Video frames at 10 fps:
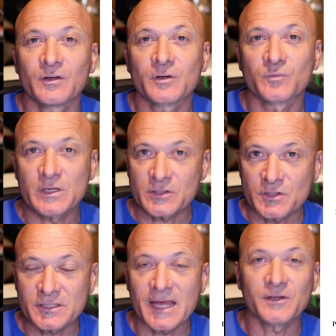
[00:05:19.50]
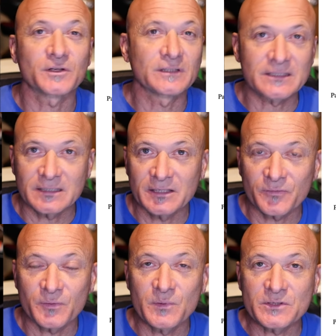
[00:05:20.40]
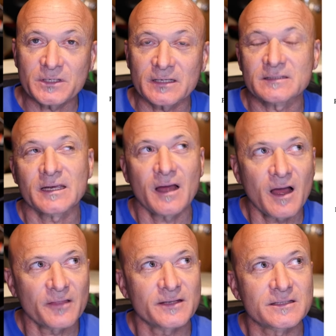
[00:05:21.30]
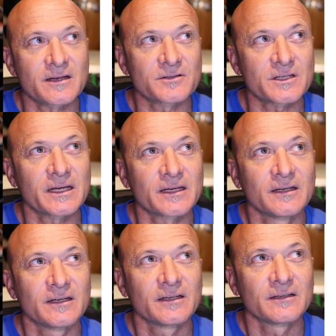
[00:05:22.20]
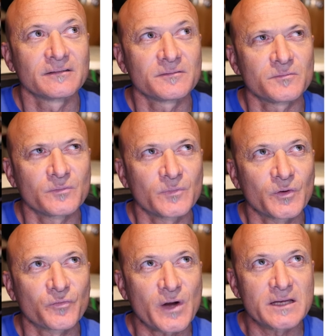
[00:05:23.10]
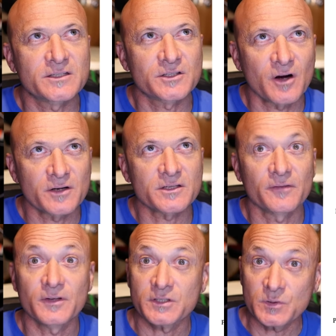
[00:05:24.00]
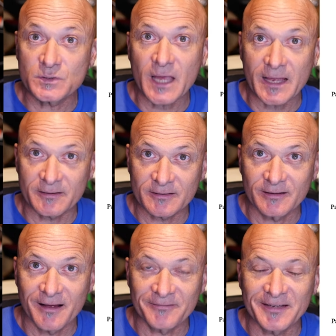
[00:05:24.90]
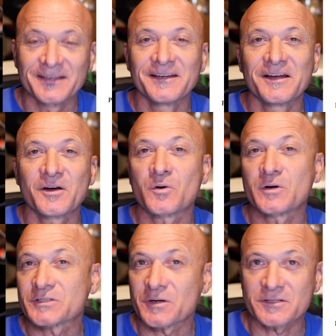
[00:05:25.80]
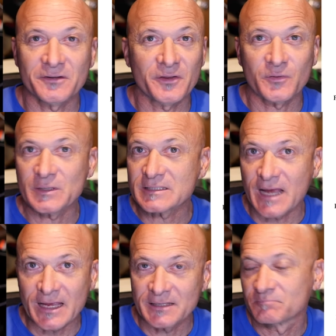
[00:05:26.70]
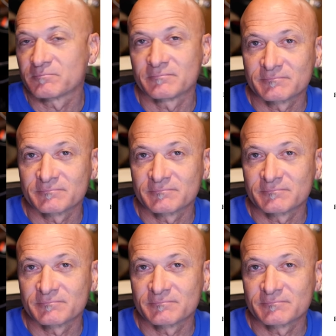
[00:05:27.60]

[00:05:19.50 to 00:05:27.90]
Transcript: You can research that. You can listen to different music and say, ah, this sounds like the phrase starts on the two side of the clave or it starts on the three side.